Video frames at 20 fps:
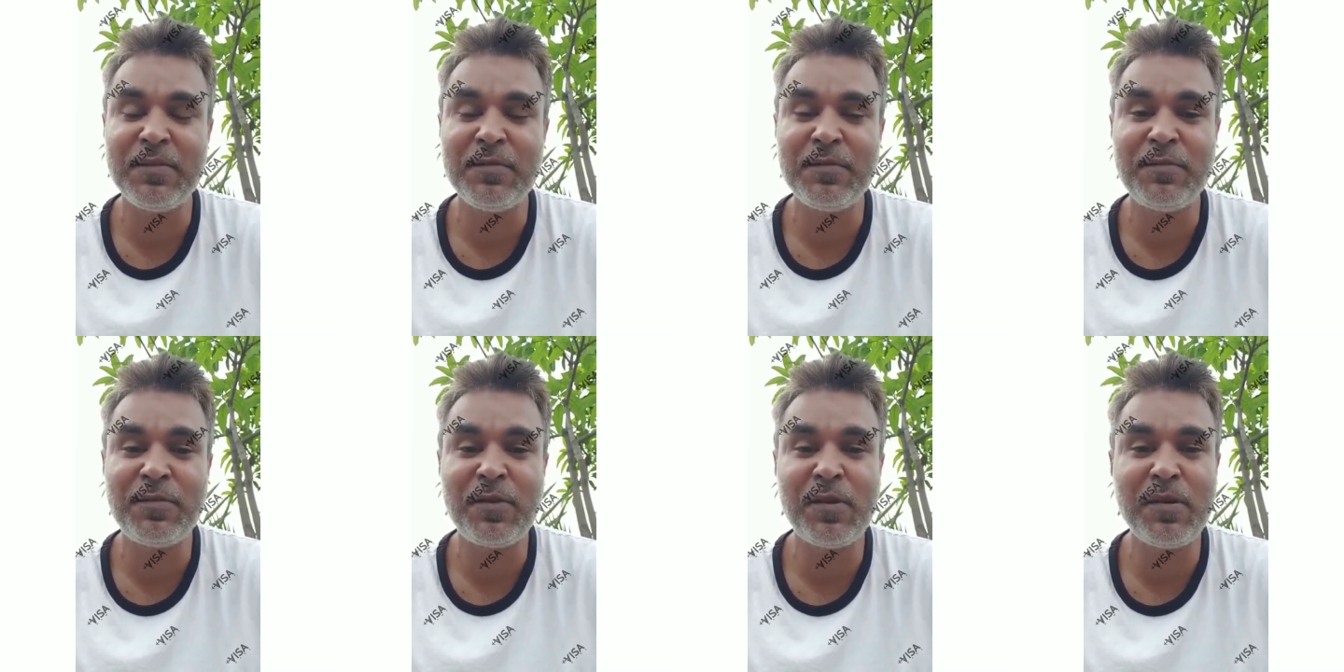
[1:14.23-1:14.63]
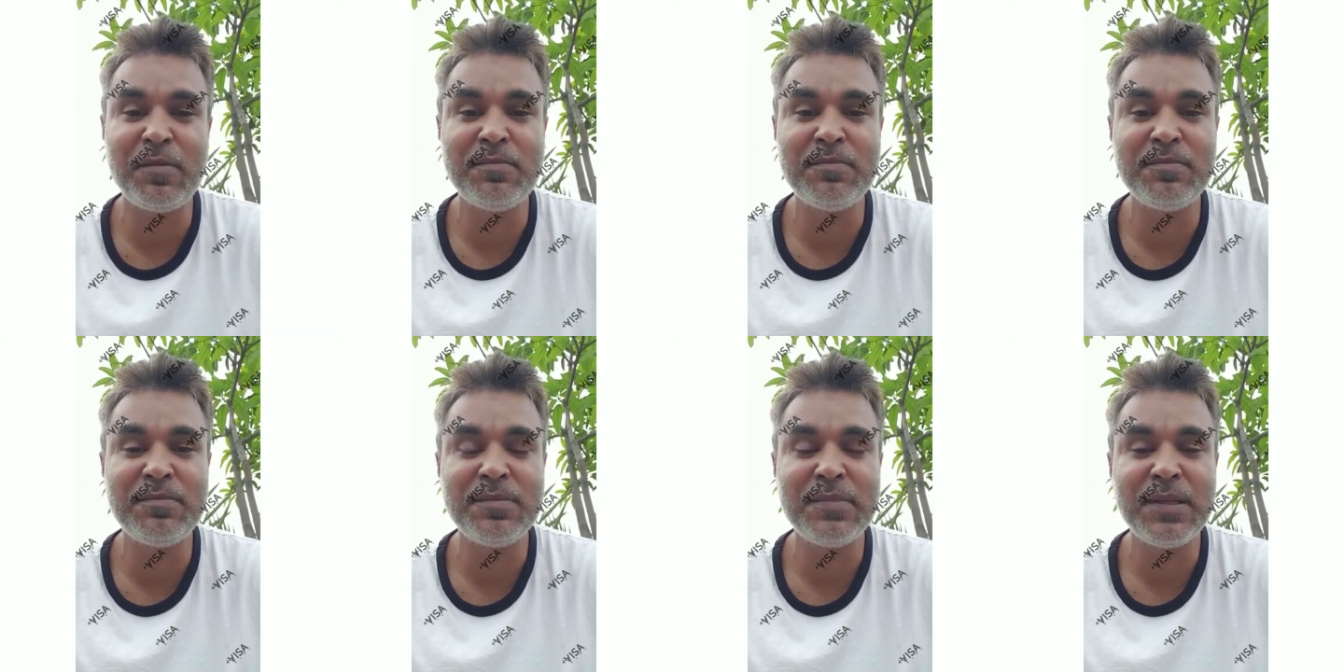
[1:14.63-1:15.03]

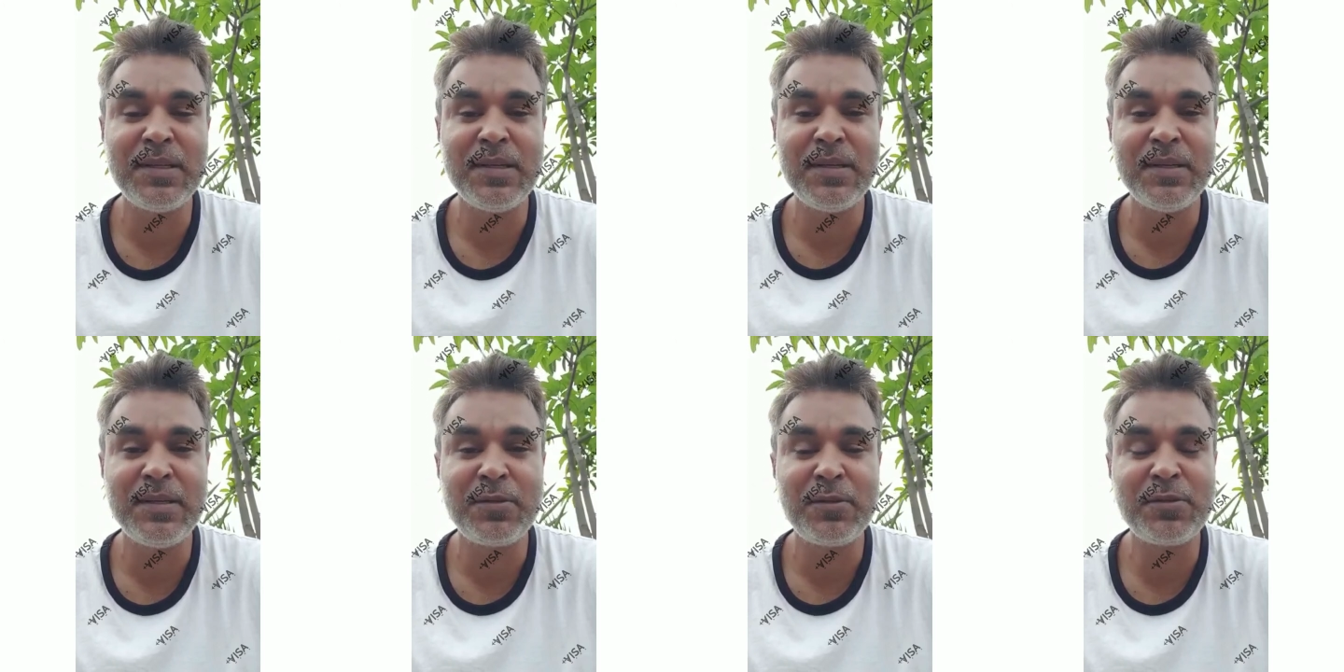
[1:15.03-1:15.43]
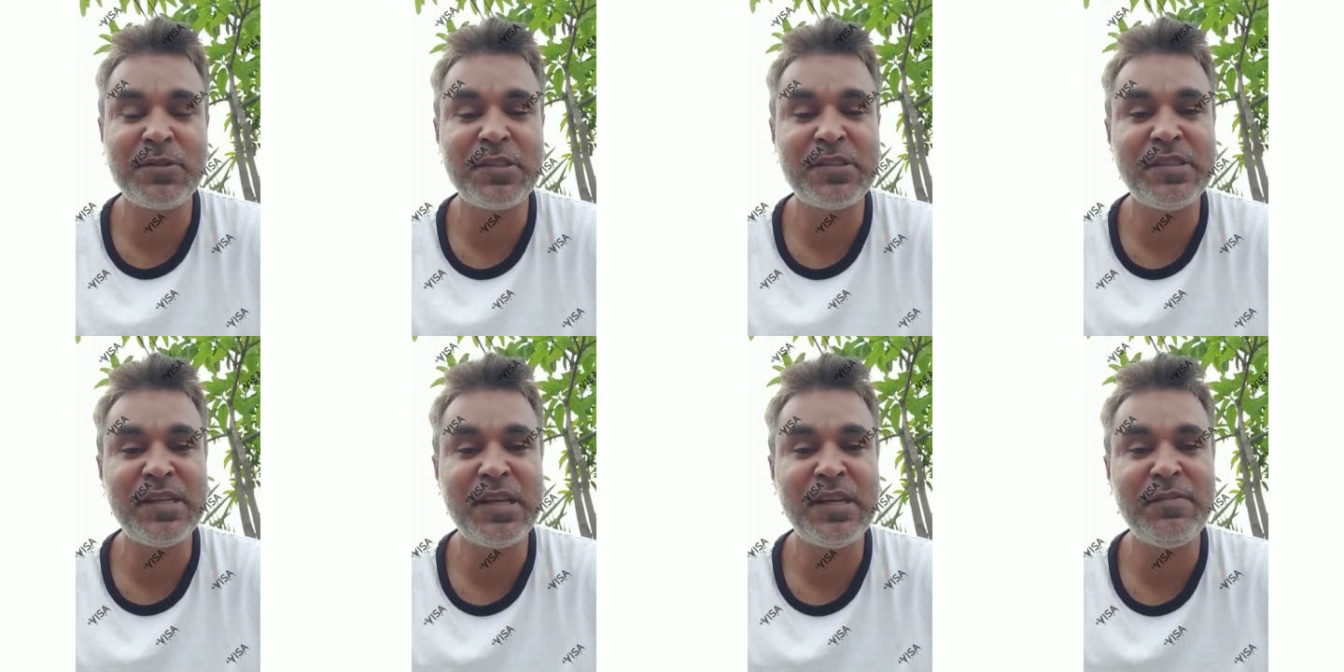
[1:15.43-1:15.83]
from
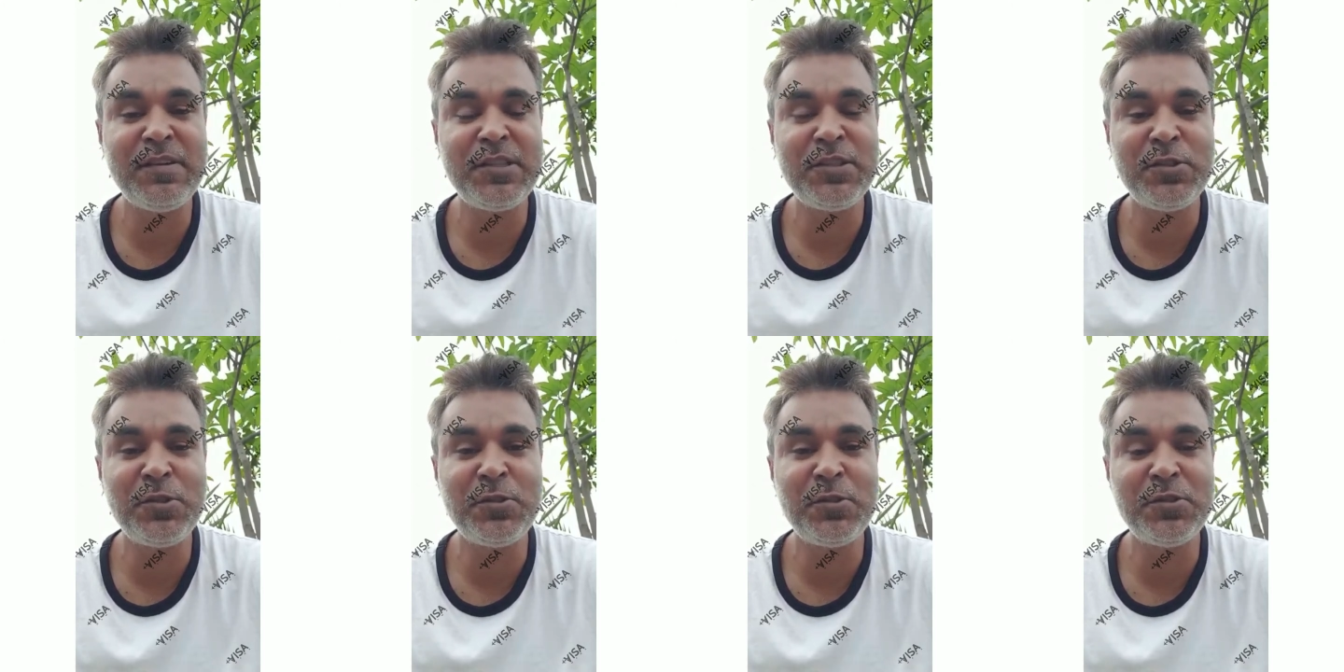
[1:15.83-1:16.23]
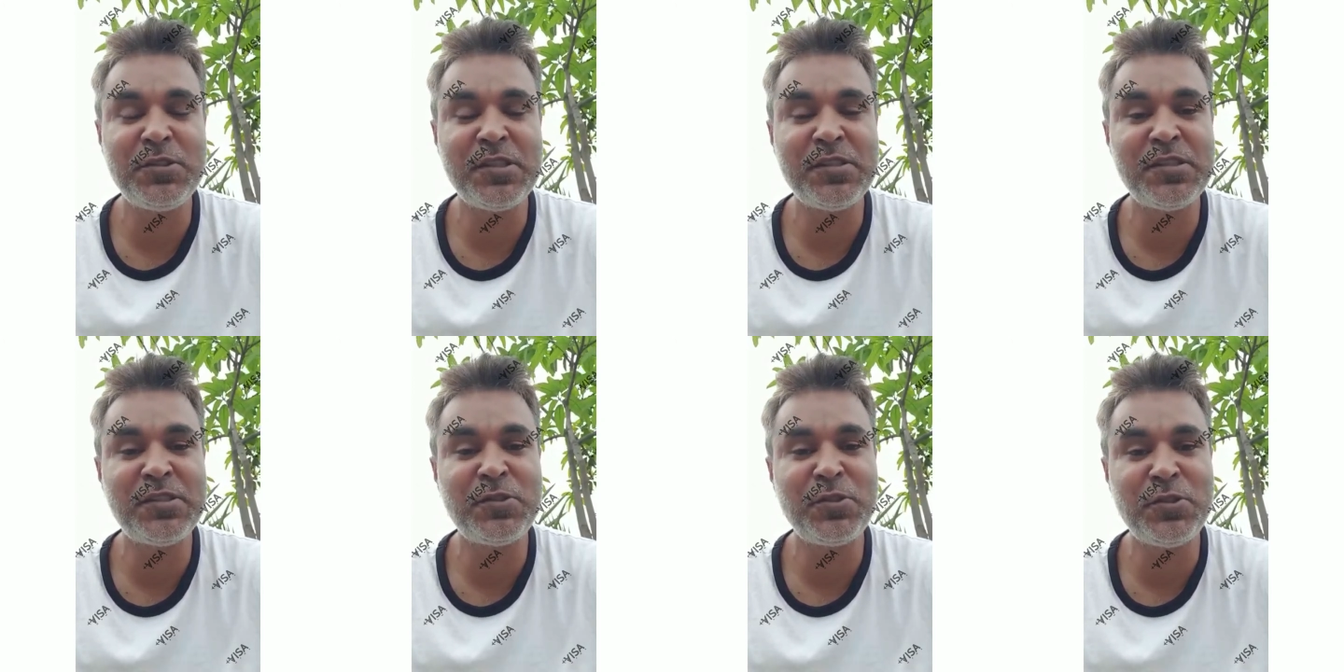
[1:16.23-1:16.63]
2011 to
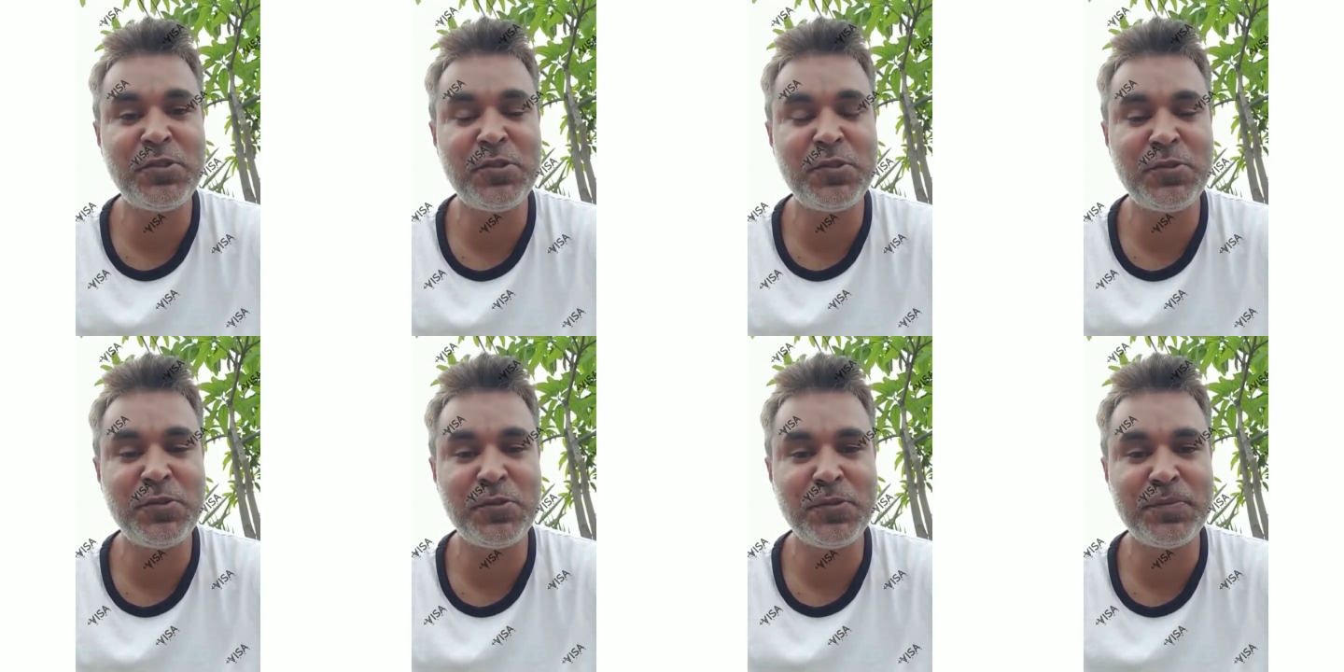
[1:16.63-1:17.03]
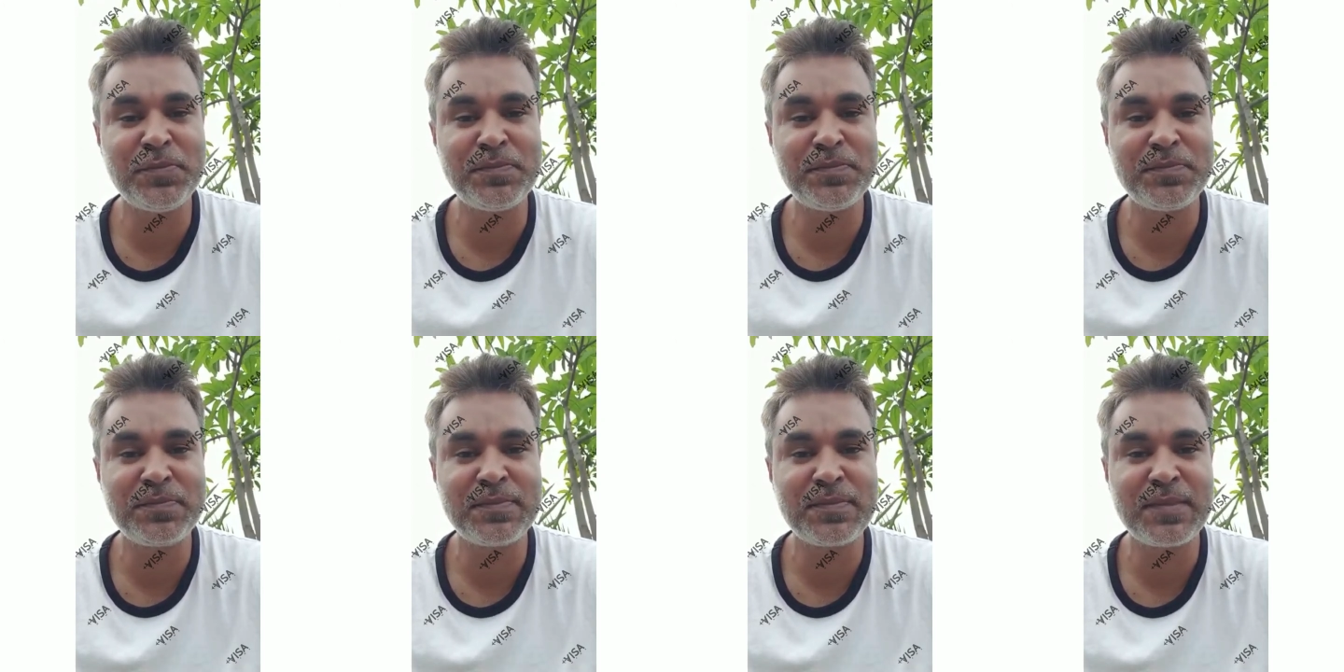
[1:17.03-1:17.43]
2022
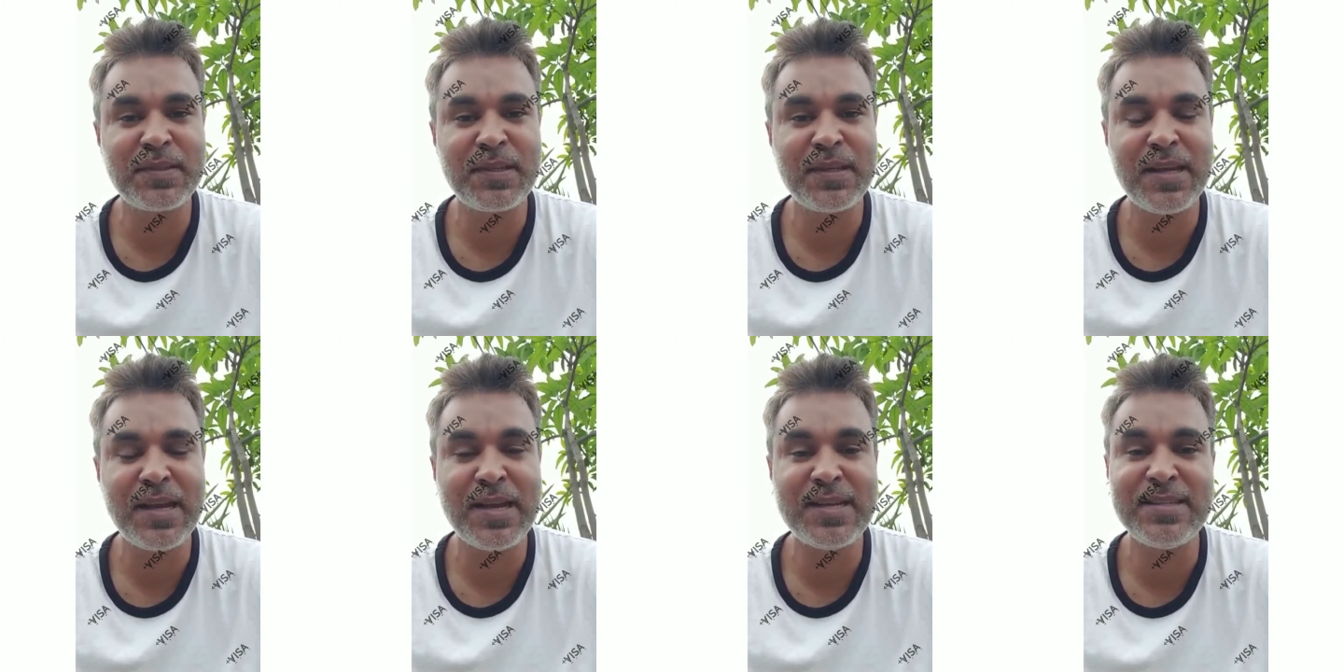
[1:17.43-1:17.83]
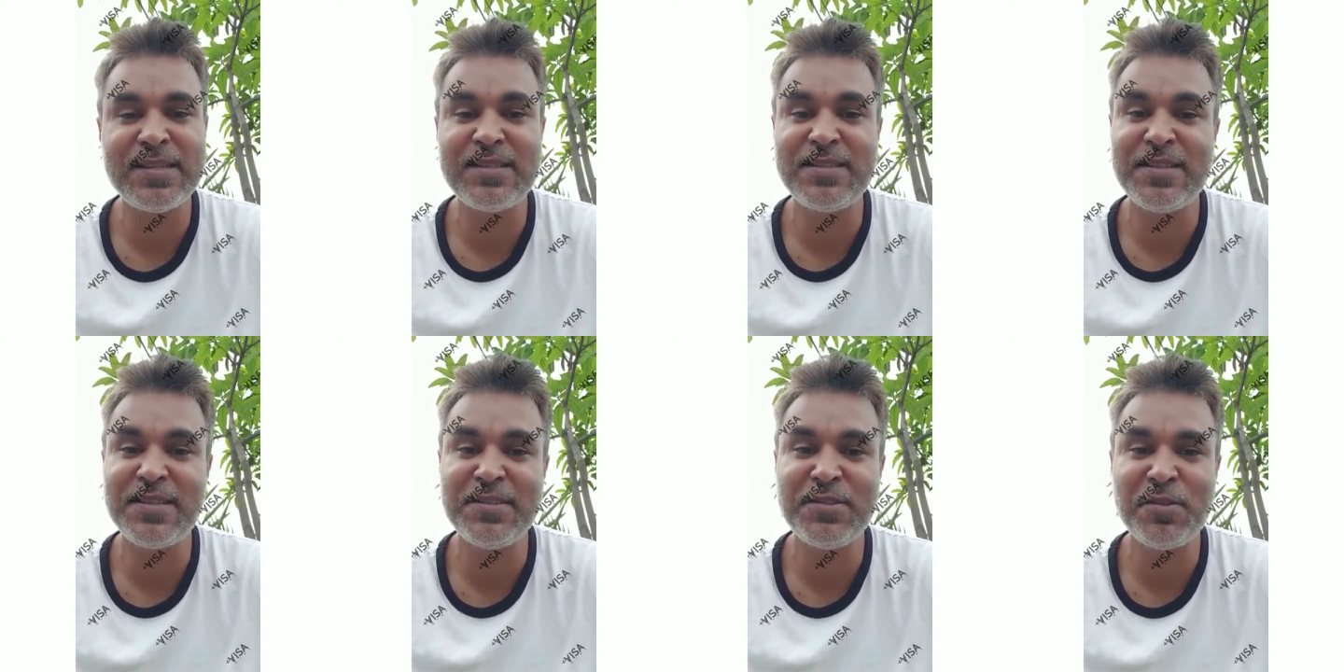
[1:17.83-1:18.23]
as a
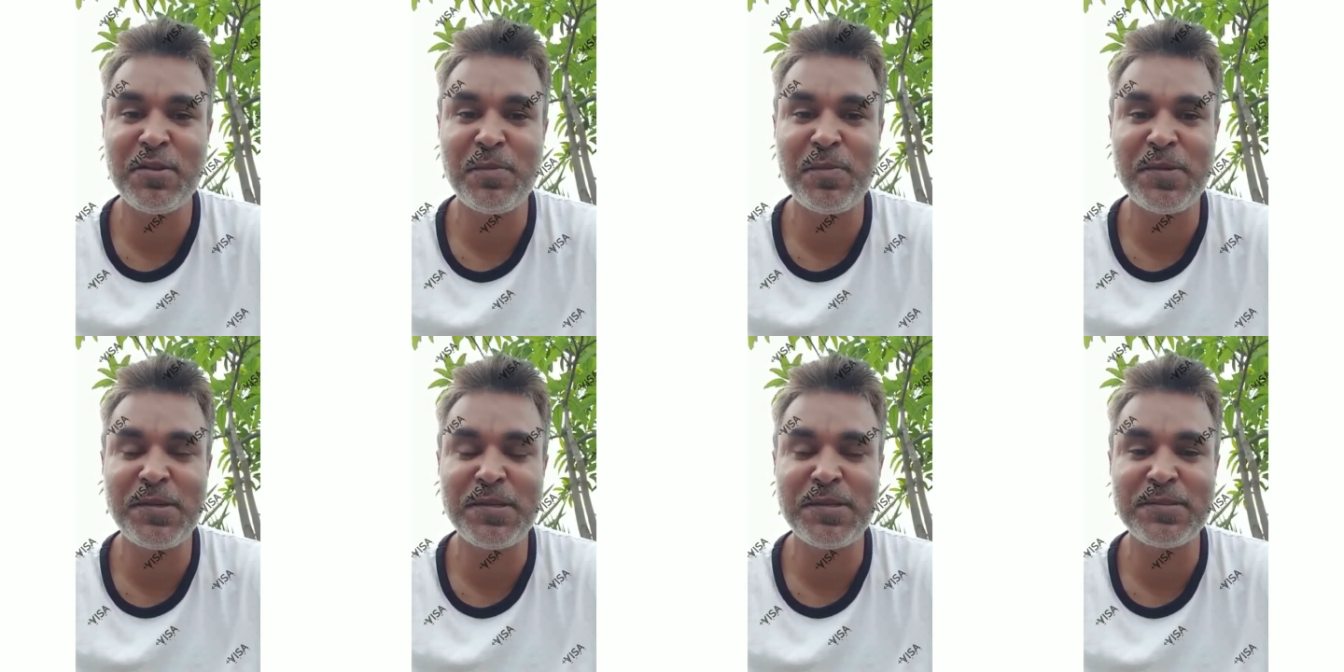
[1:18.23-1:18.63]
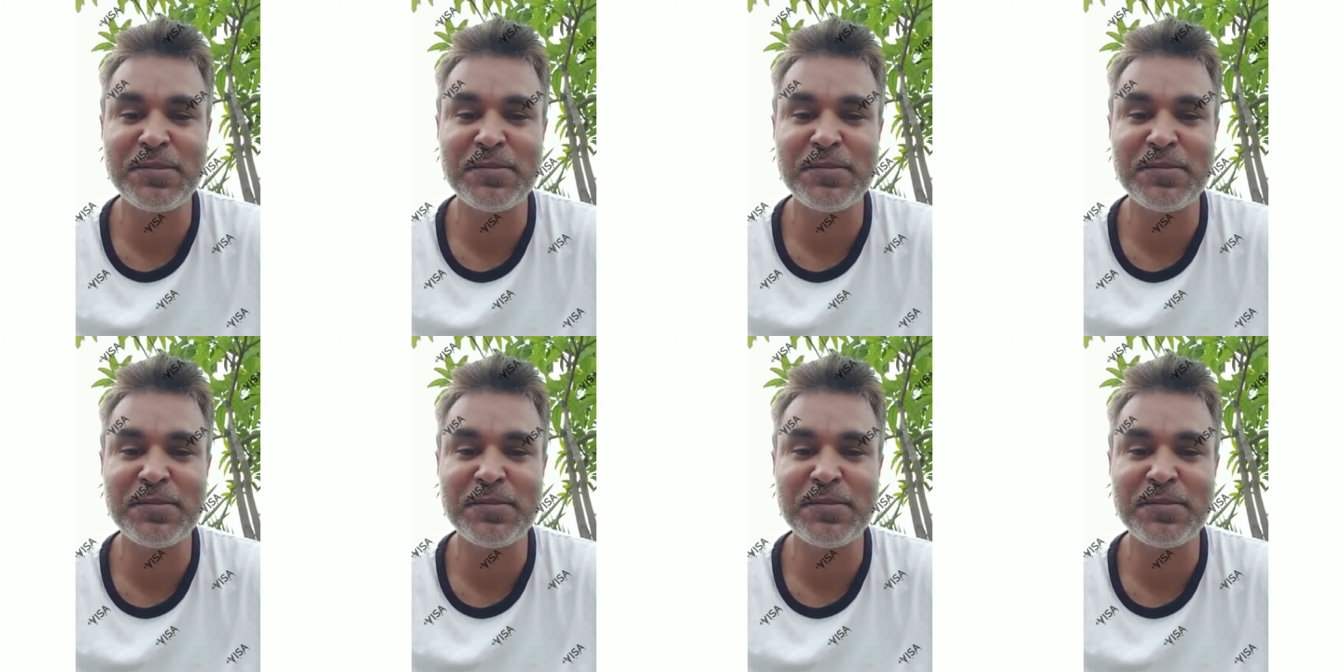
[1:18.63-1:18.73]
CNC operator.